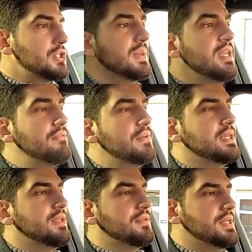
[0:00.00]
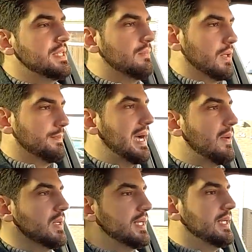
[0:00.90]
So even if you need more
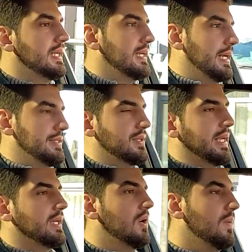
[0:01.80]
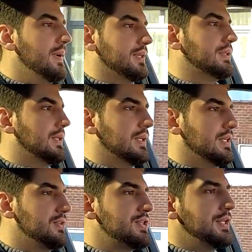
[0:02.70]
power and you're like, oh, but uh,
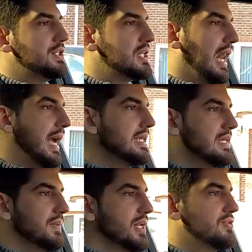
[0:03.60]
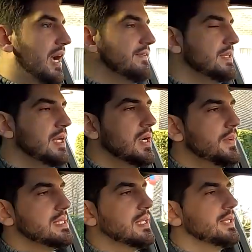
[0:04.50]
you said it's laggy when you drive.
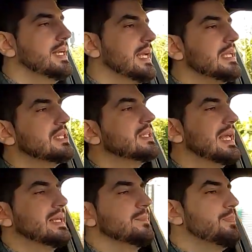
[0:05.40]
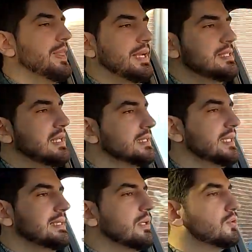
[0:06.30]
No, it's not. It's not like, it's not
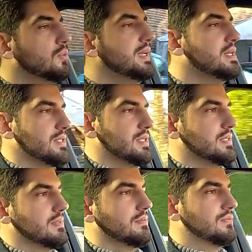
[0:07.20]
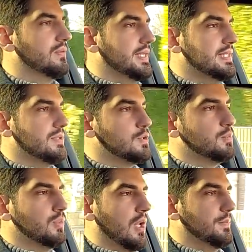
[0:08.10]
gonna take two minutes for it to
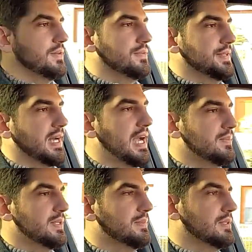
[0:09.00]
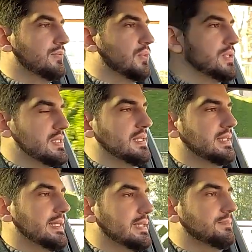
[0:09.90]
spool up if you're in hybrid, but of course it's
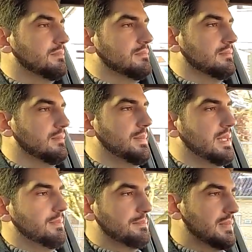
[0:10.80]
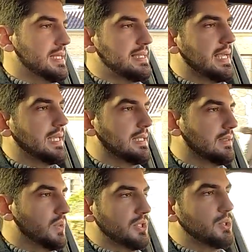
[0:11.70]
gonna take maybe a second
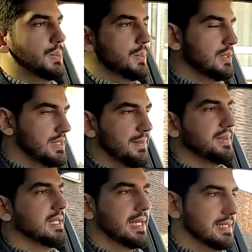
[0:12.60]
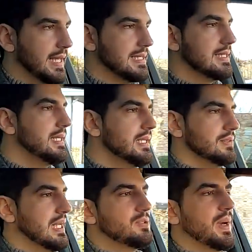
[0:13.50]
or two, something like that.
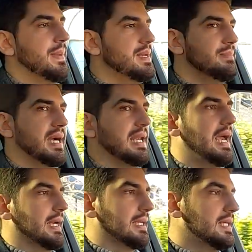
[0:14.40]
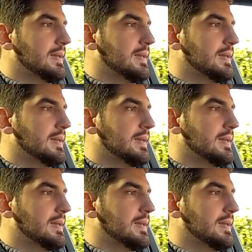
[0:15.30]
That's what I mean by lag.